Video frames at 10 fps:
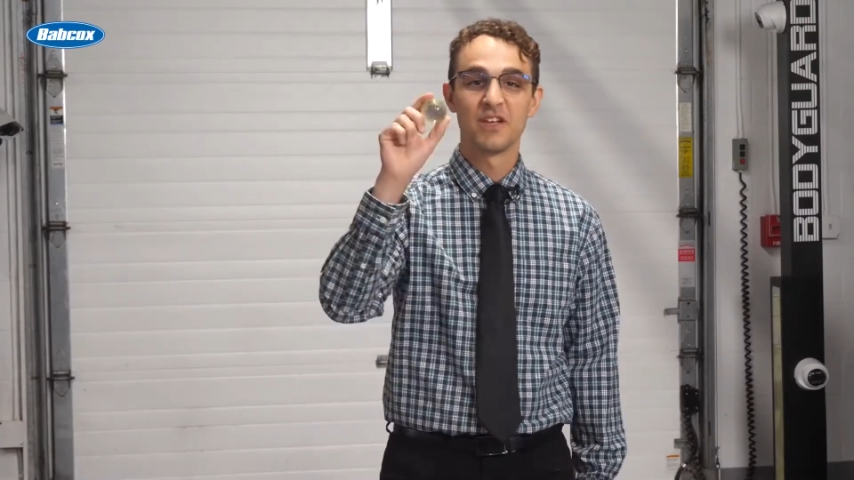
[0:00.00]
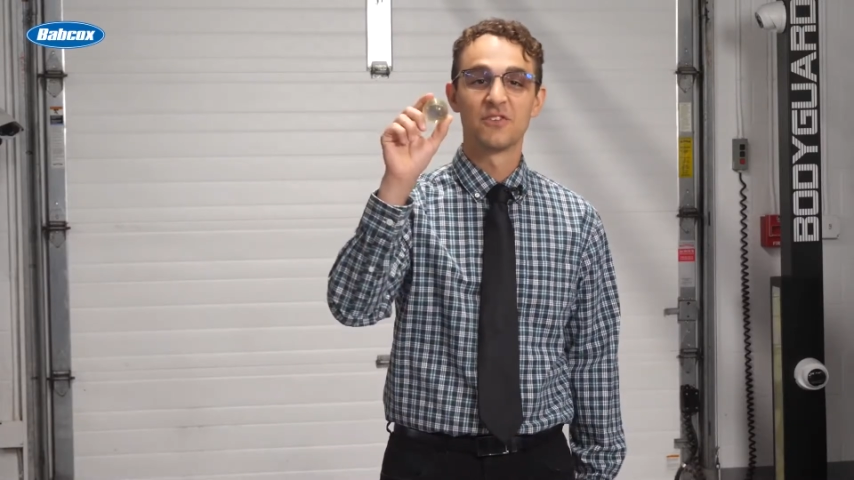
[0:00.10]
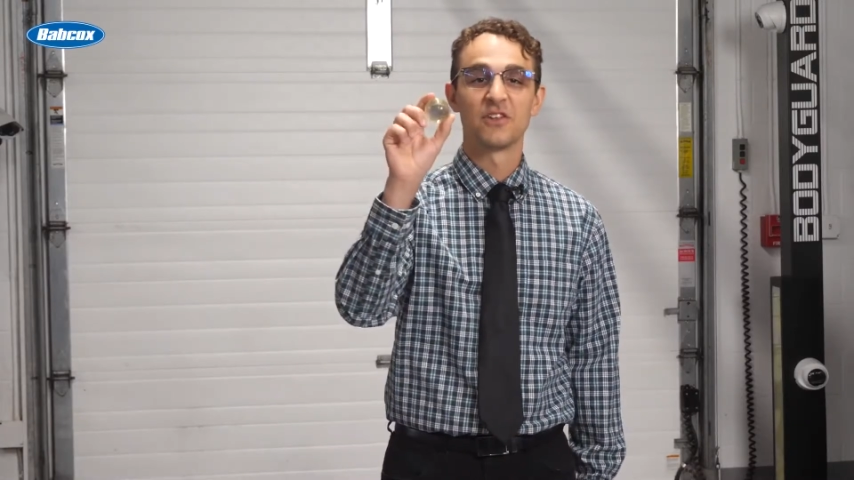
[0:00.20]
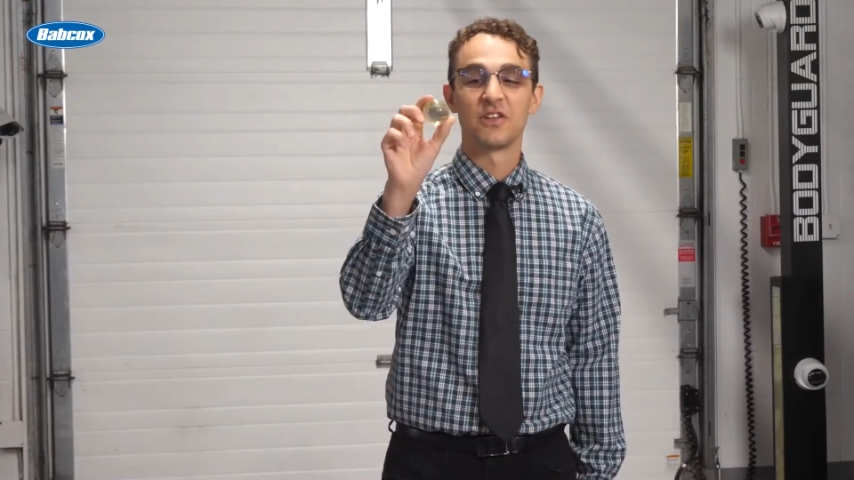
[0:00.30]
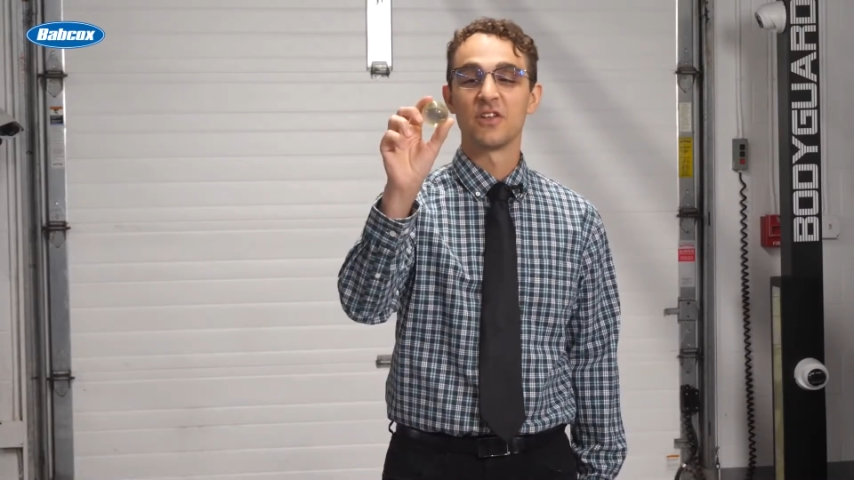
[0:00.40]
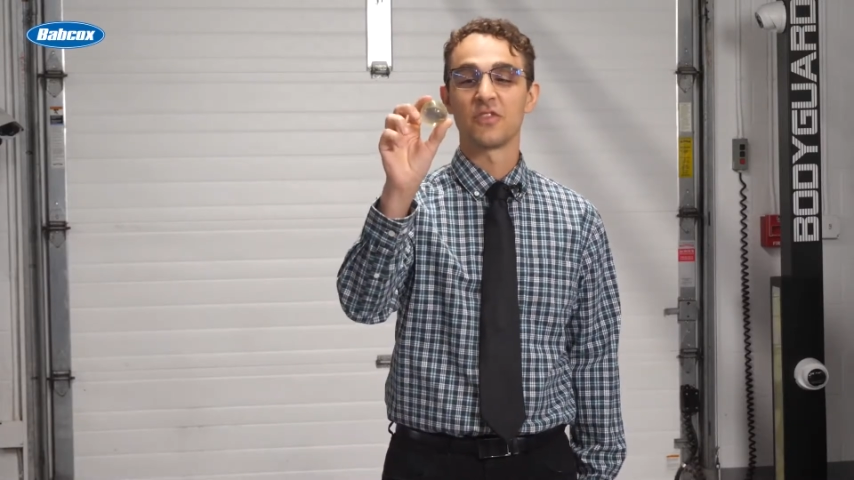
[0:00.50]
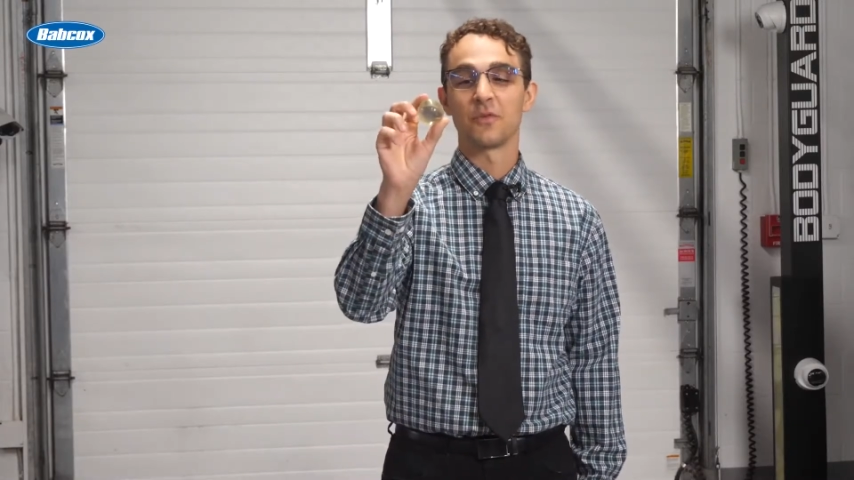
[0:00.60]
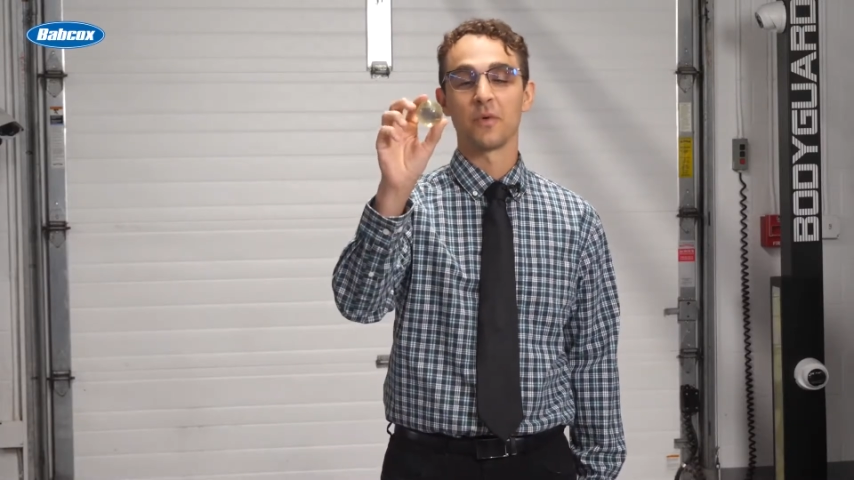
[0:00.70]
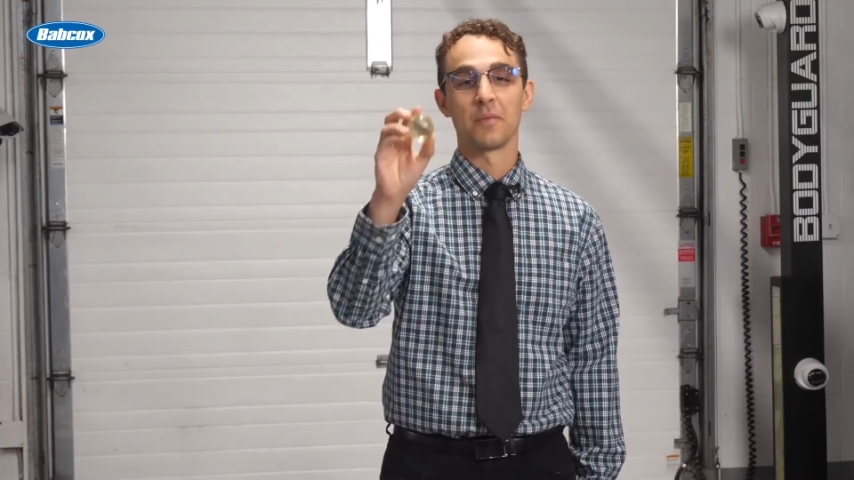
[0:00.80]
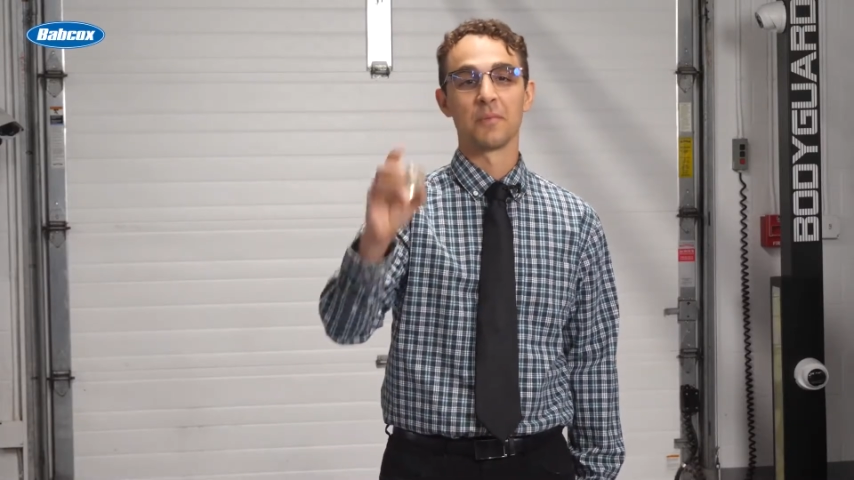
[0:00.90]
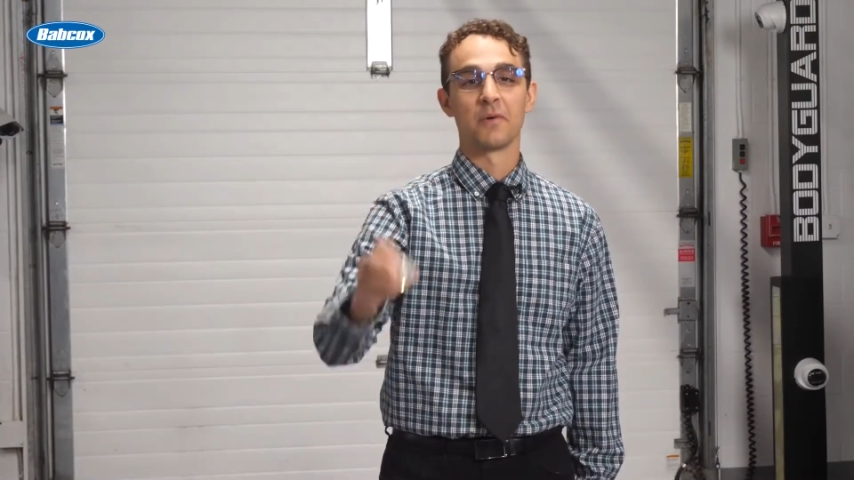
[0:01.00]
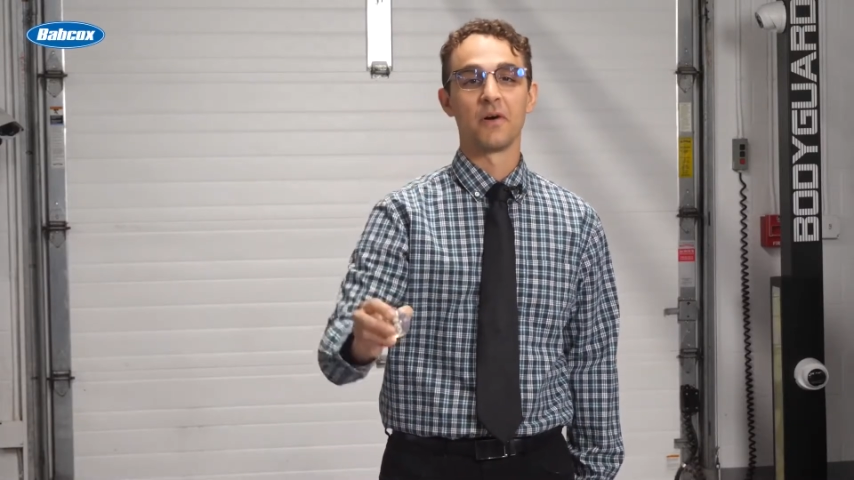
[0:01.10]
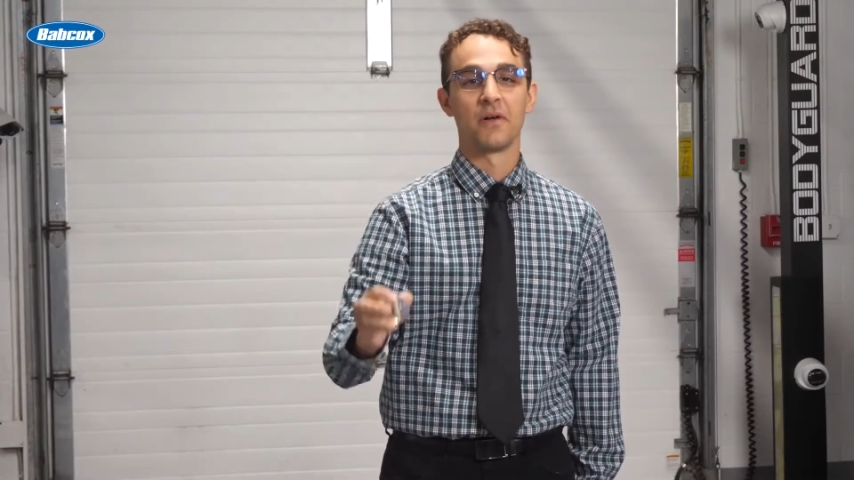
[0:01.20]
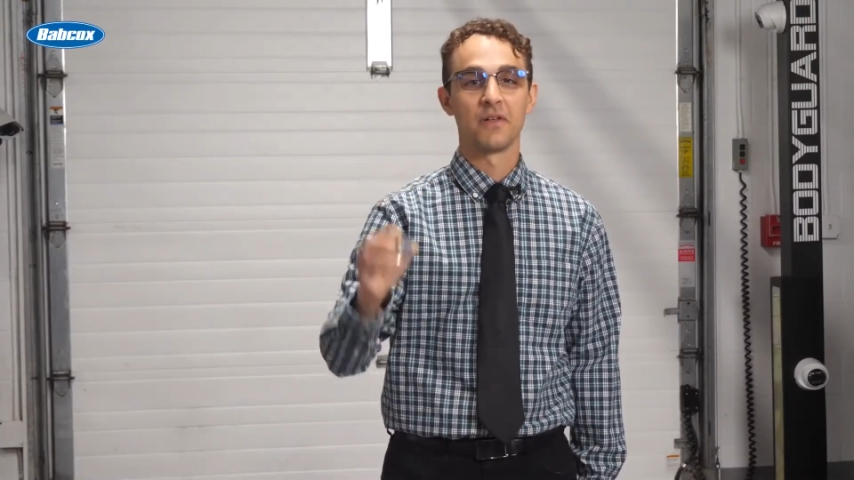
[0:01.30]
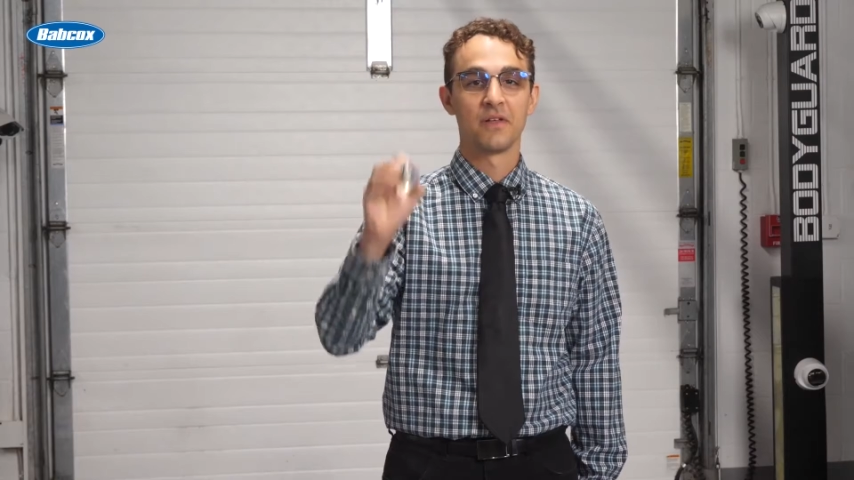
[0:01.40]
Here's another rubber ball,